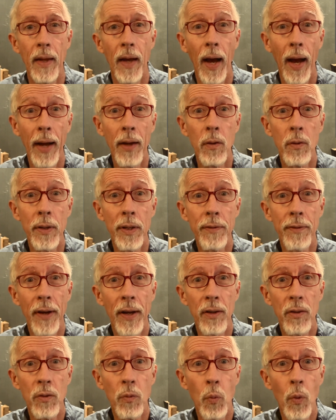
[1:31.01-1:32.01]
I only
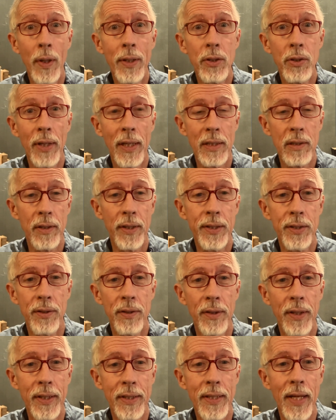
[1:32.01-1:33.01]
found one
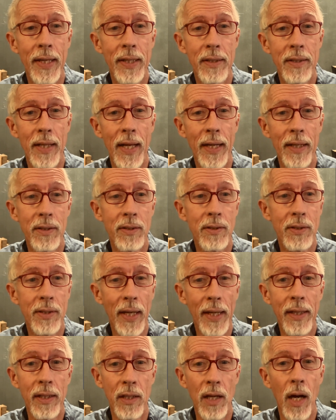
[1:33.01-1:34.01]
translation that takes that
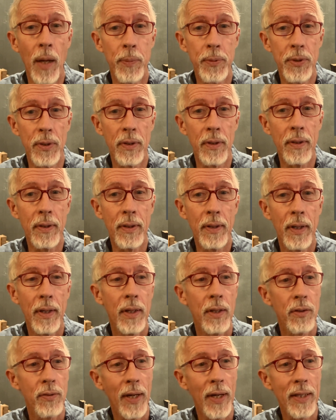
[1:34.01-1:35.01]
second option,
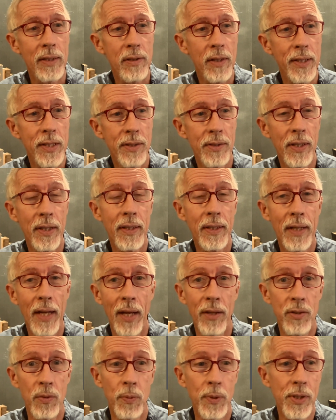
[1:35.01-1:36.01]
translates it
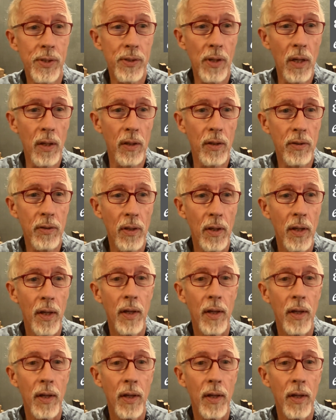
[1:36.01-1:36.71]
as a result.